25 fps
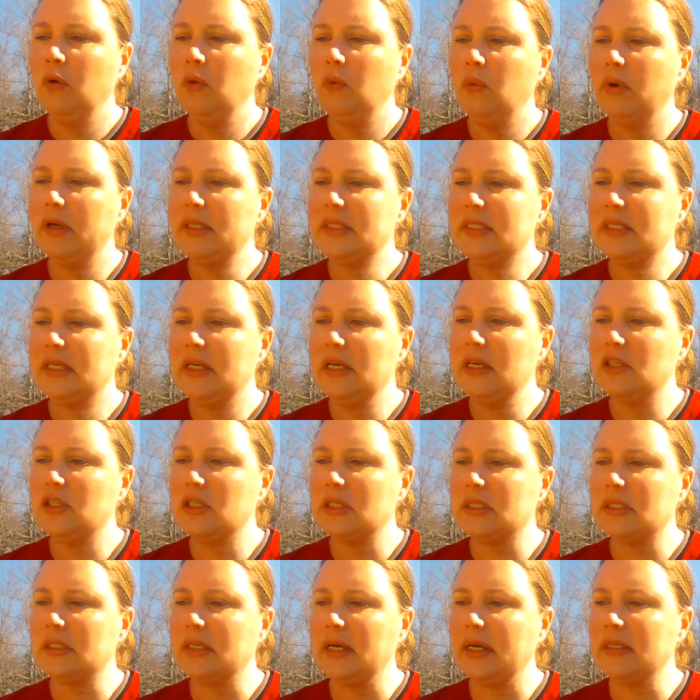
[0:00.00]
Once Keisha
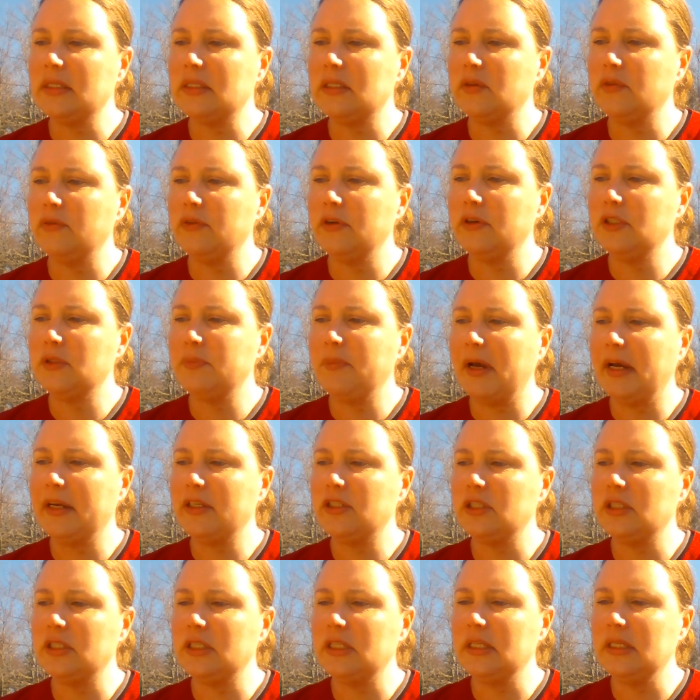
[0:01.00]
slides the first
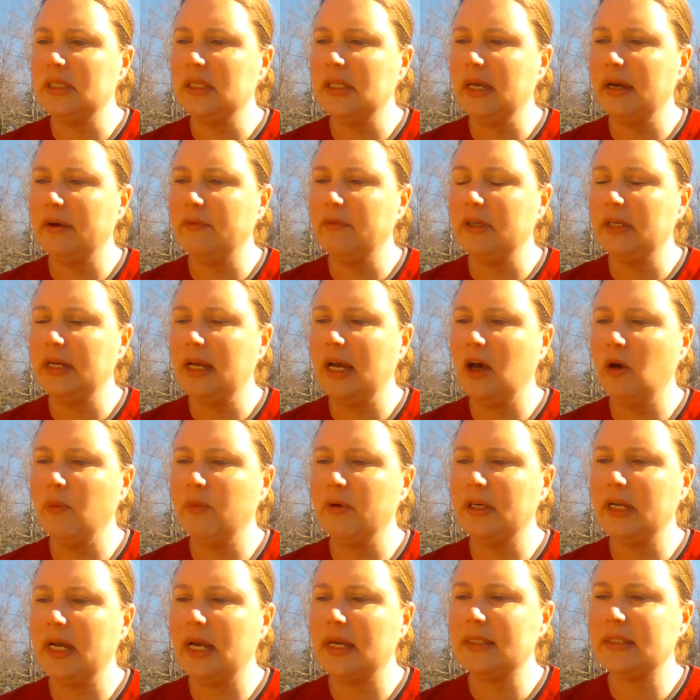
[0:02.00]
batch into the oven,
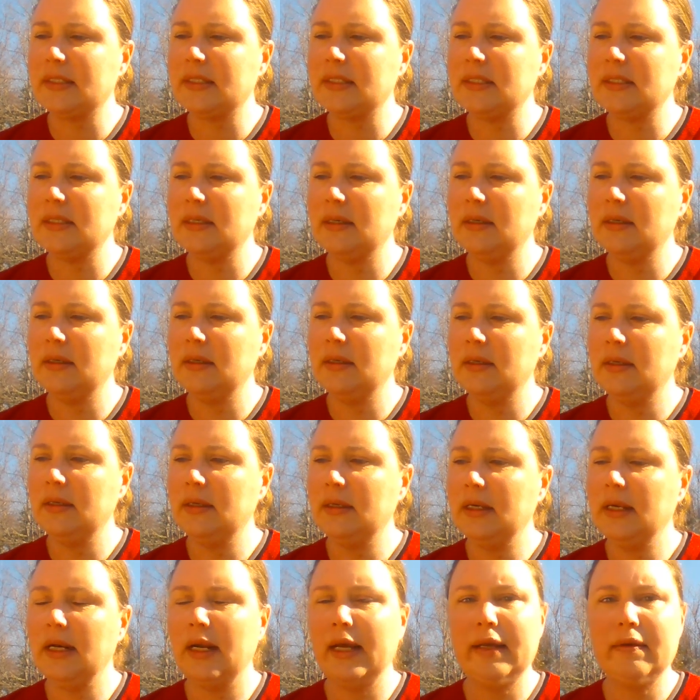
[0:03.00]
Albert asks,
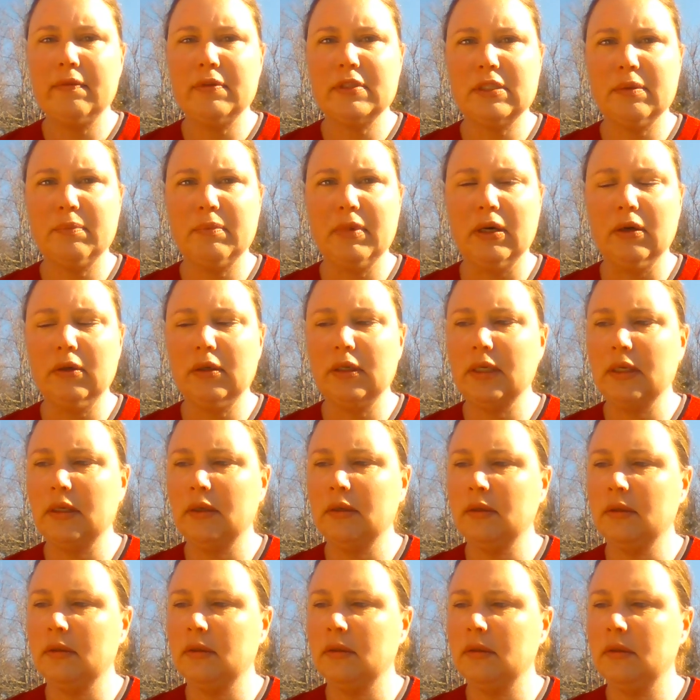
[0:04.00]
"Can I have some milk?"
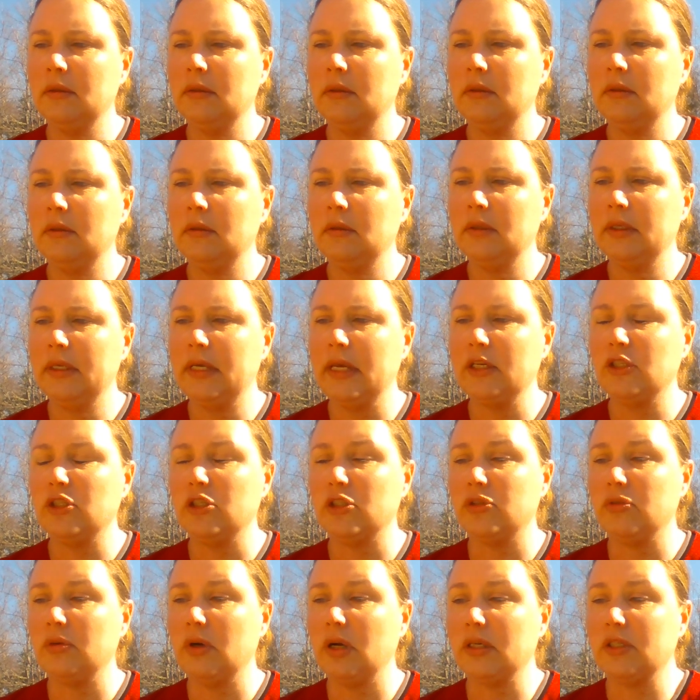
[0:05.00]
Keisha
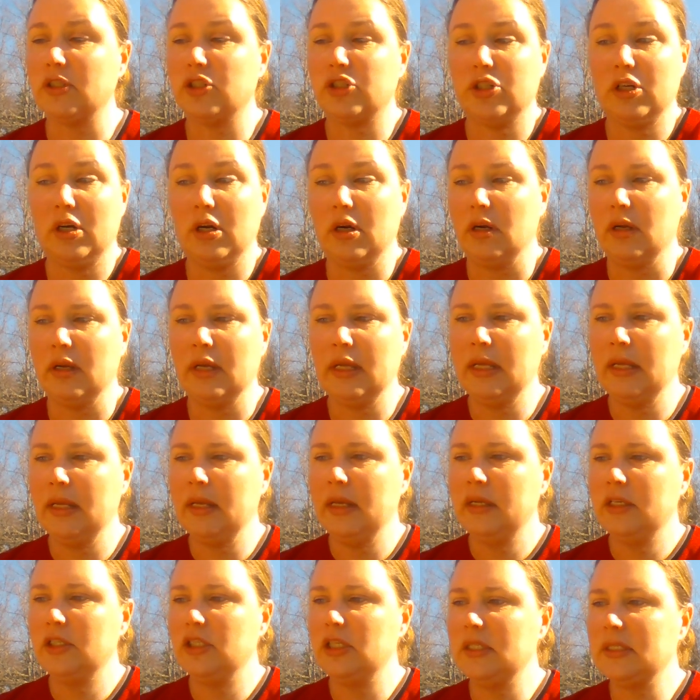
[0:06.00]
shrugs. "Sure,"
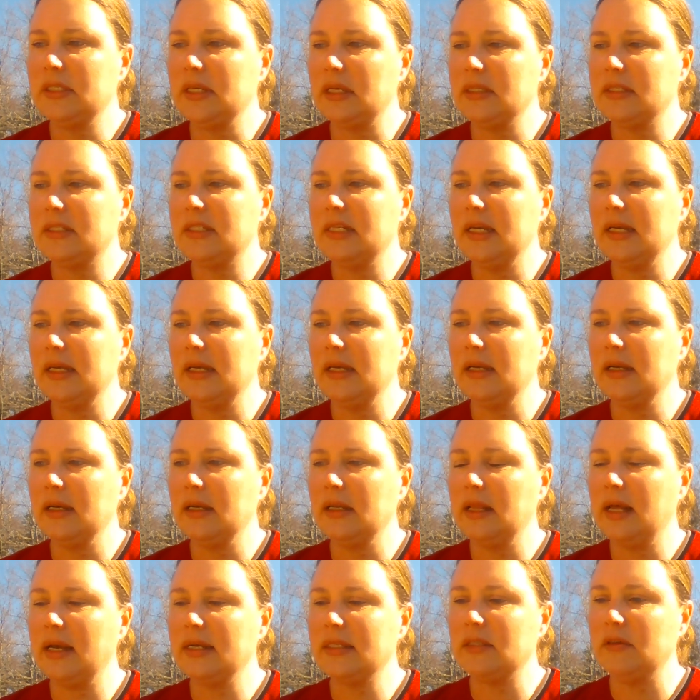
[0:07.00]
she says, taking a
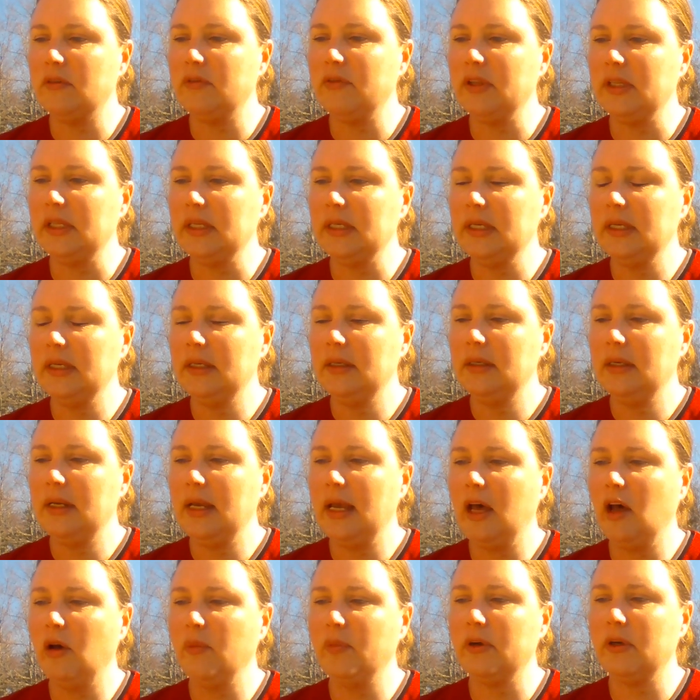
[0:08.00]
glass and filling it.
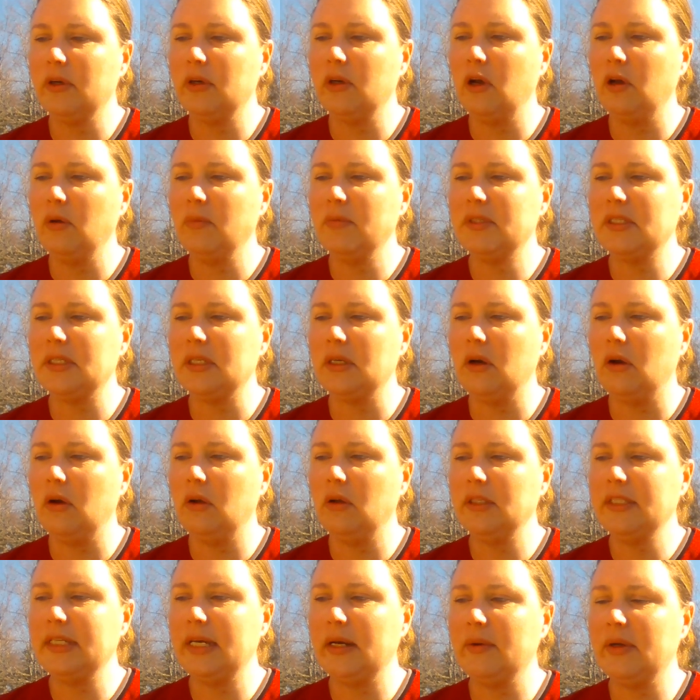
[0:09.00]
Albert gulps it
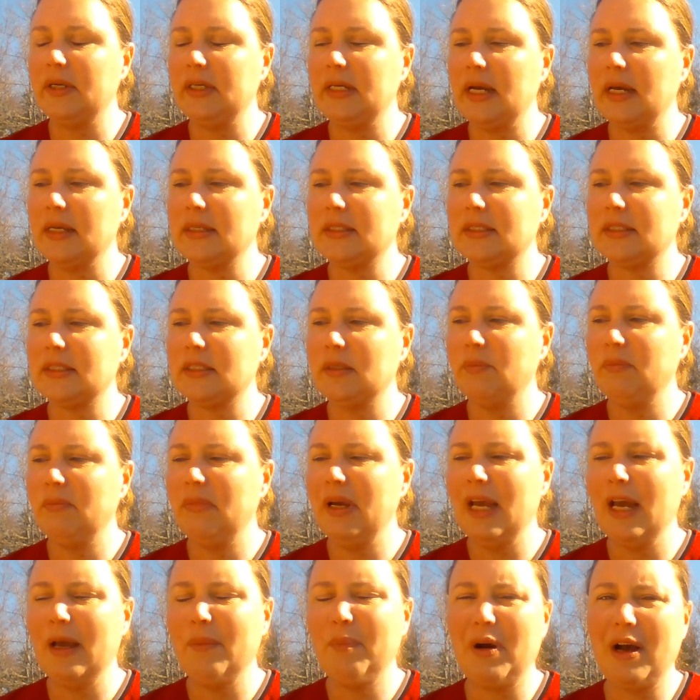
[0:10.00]
all down and asks,
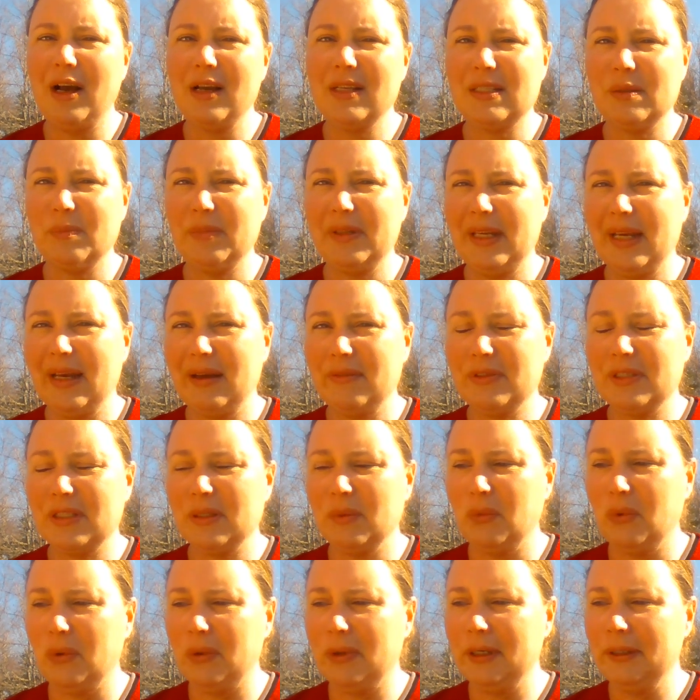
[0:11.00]
"May I possibly have
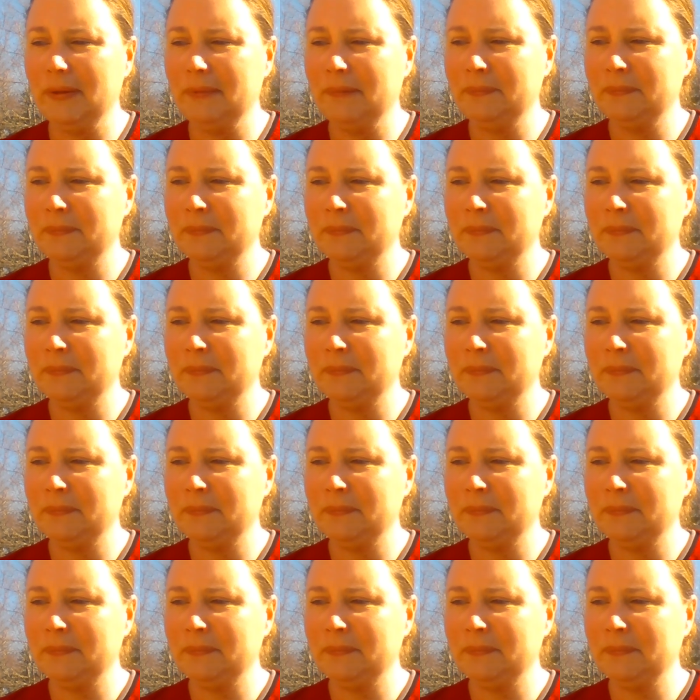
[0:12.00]
some more?"